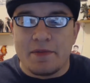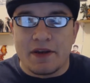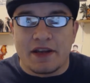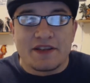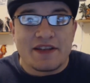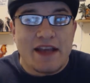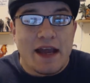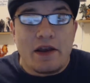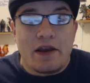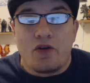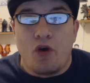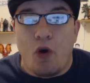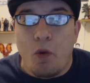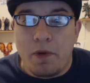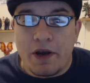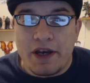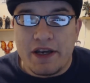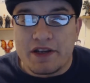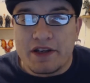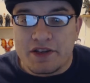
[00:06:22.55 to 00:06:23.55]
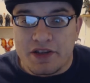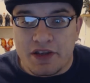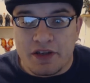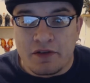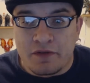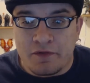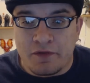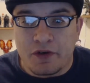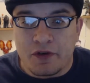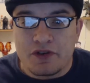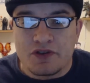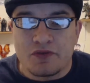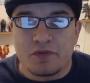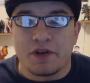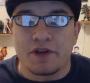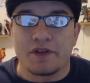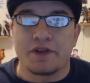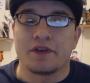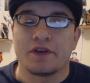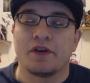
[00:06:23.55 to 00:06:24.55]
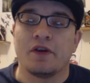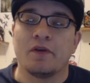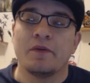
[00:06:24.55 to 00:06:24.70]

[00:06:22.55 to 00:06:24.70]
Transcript: because he had nobody to converse with,